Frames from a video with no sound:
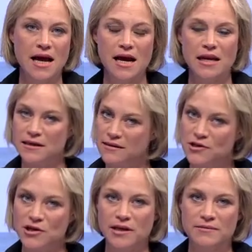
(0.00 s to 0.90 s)
And last
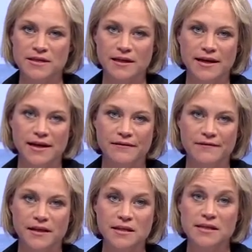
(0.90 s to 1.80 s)
I checked, I'm still Yael
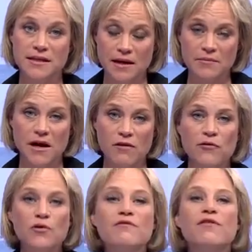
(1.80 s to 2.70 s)
Aviv. It's time now
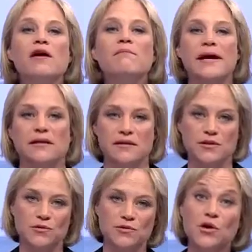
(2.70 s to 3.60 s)
for your environmental
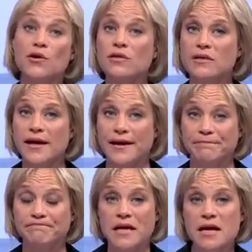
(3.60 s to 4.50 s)
news. Earth
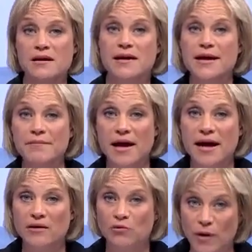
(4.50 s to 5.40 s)
Day came
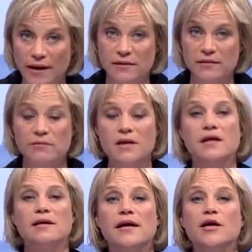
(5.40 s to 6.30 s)
and went. With
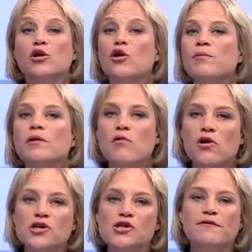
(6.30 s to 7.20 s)
it, a global
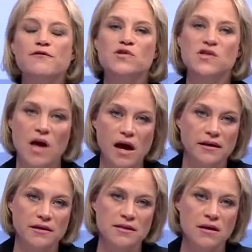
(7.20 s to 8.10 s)
march for
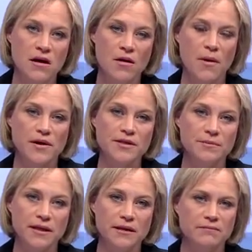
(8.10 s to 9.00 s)
science,
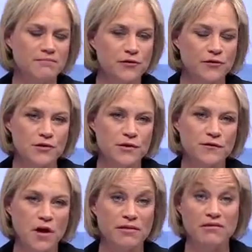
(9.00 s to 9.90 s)
possibly the first,
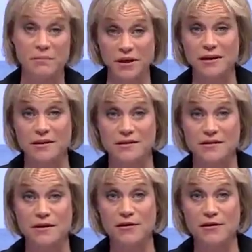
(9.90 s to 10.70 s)
if not the biggest,